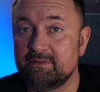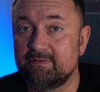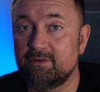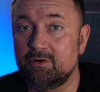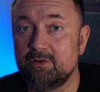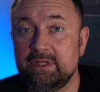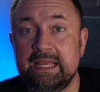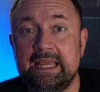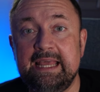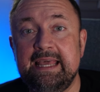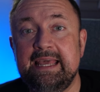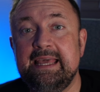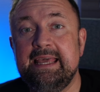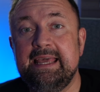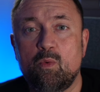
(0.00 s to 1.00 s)
phone,
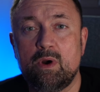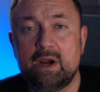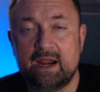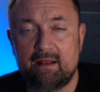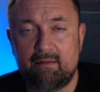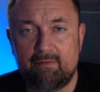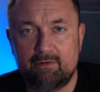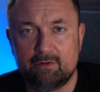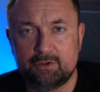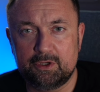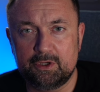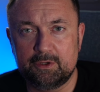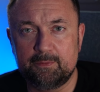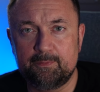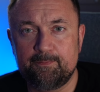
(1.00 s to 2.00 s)
were helpful to you.